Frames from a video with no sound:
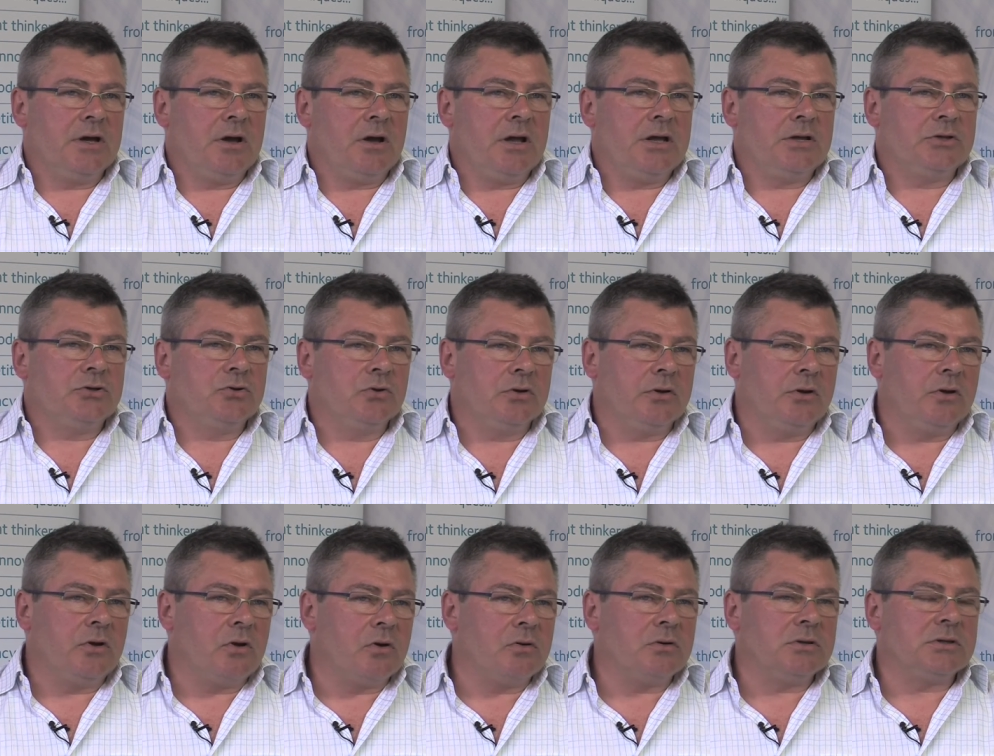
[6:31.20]
it took a
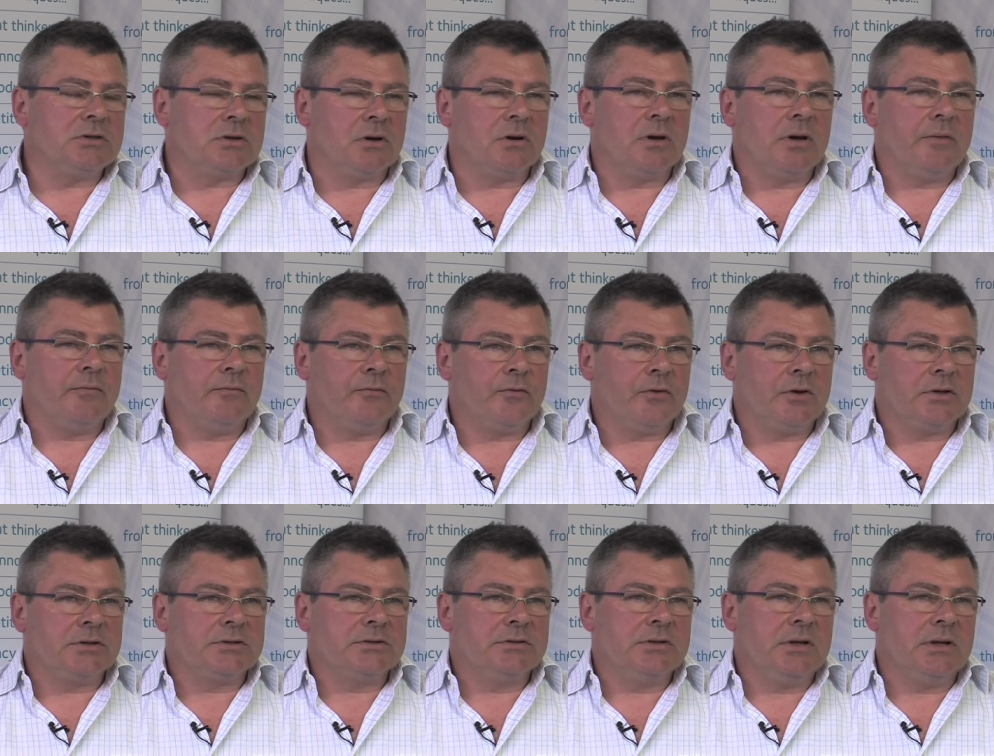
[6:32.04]
long time for
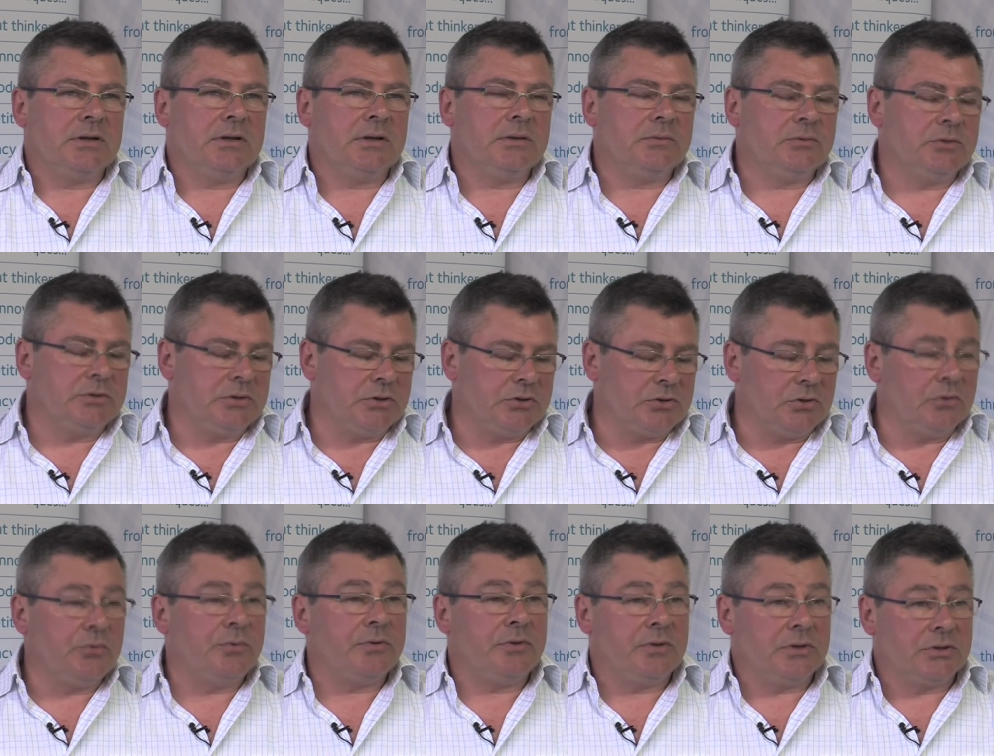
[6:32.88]
us, and to
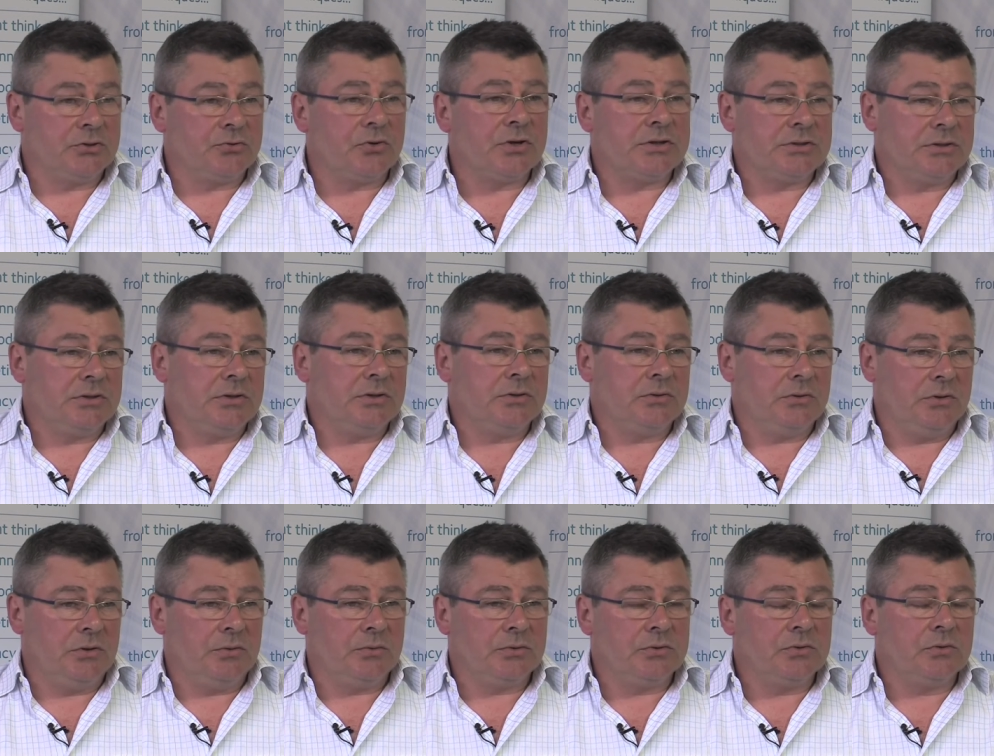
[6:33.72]
do with the trust that
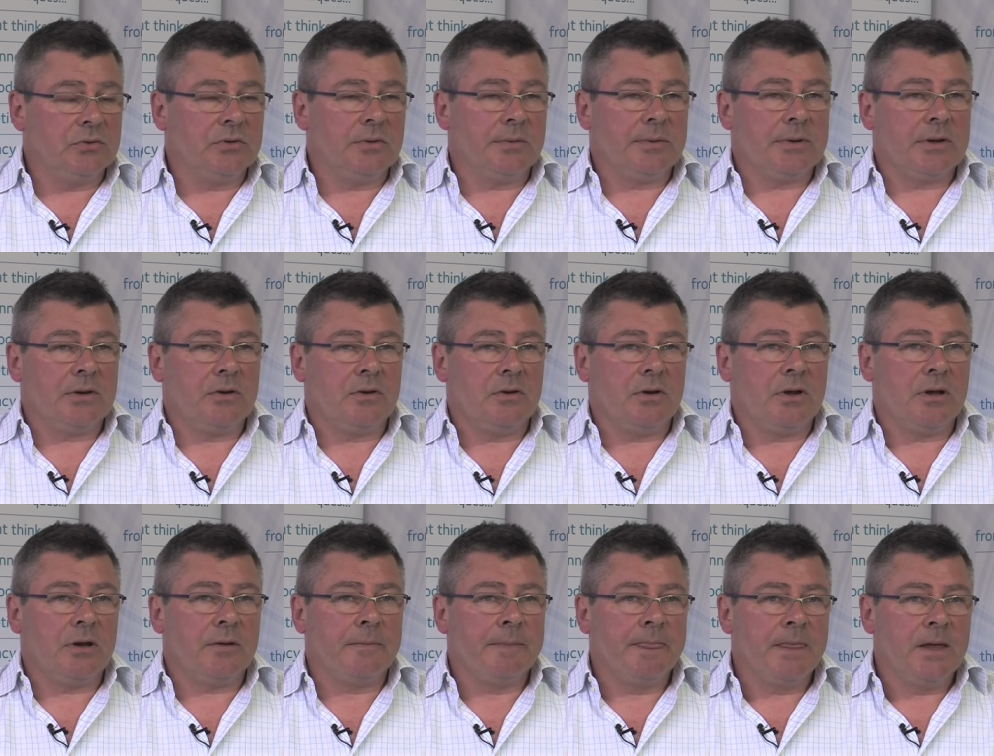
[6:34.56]
you were talking about
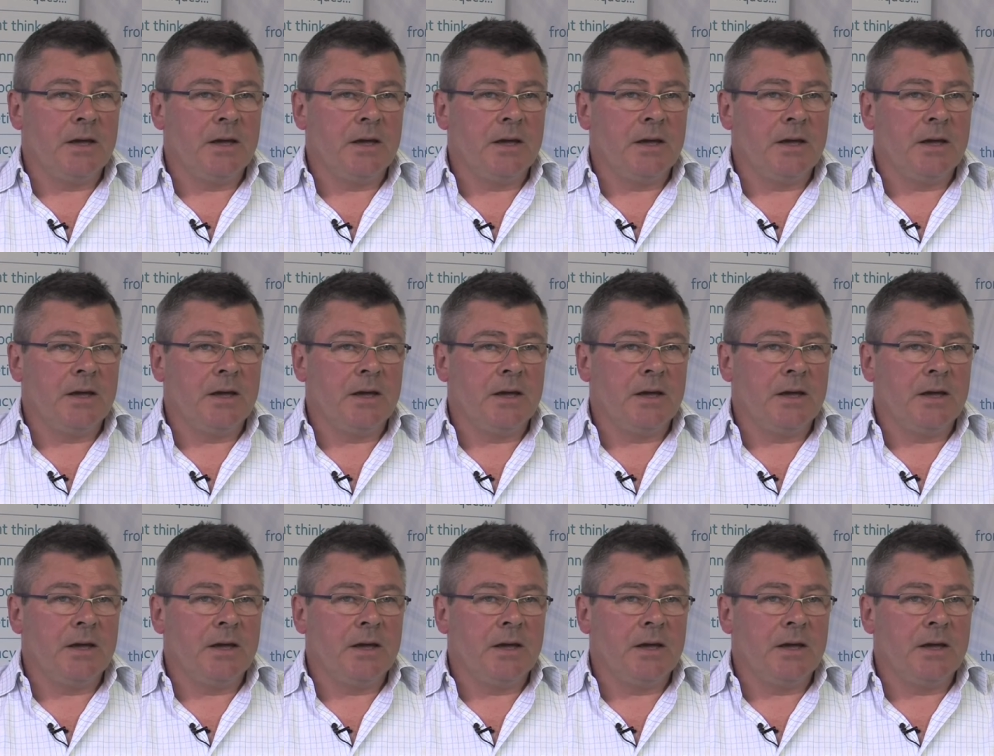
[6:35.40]
earlier,